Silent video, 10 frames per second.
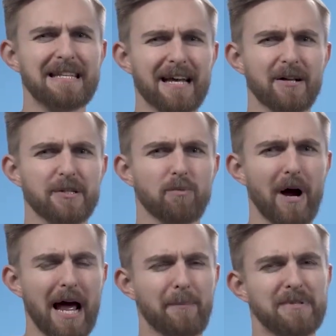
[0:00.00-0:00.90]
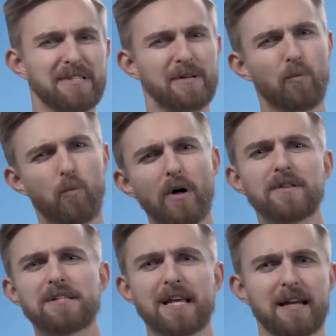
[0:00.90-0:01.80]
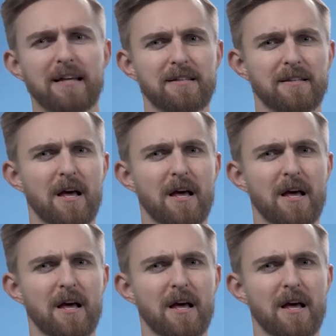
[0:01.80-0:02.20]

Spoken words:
tells us what happens in 1 second,